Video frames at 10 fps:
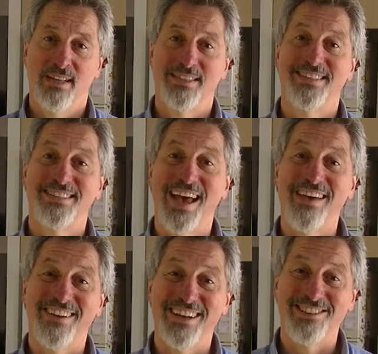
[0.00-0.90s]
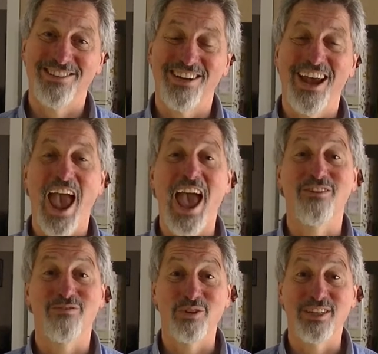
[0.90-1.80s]
to save energy and
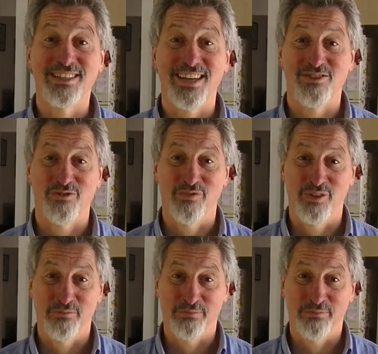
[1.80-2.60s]
avoid catastrophe.